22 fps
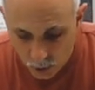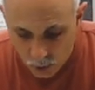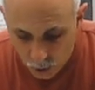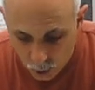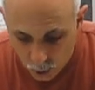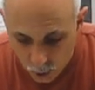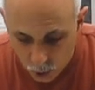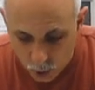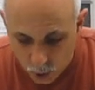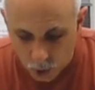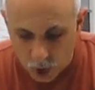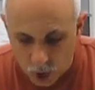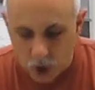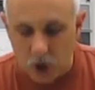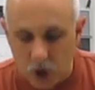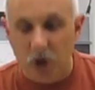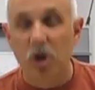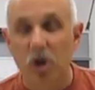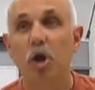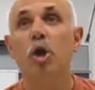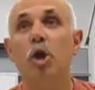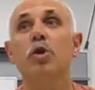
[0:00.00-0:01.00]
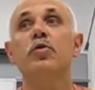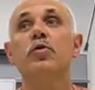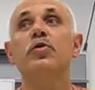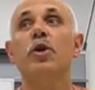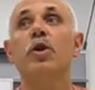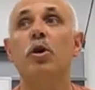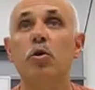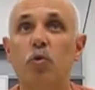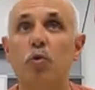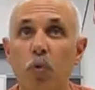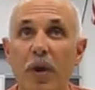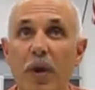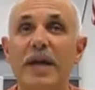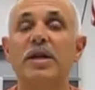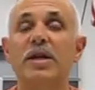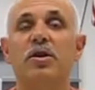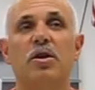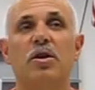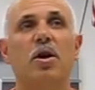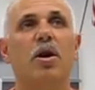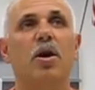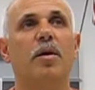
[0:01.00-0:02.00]
or the
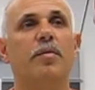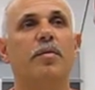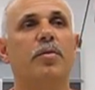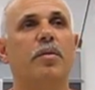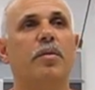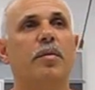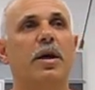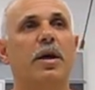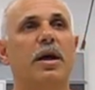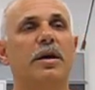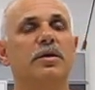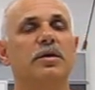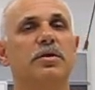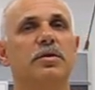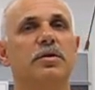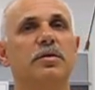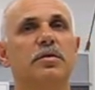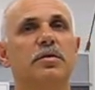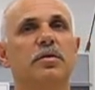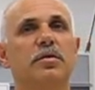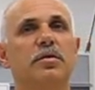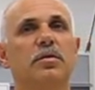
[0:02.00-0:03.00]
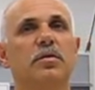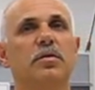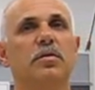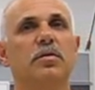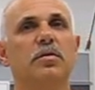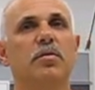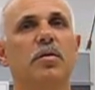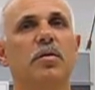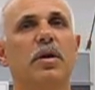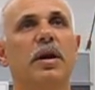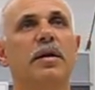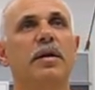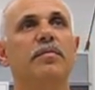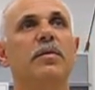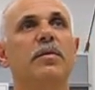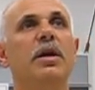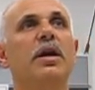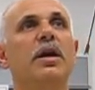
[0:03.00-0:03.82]
Great Compromise, right?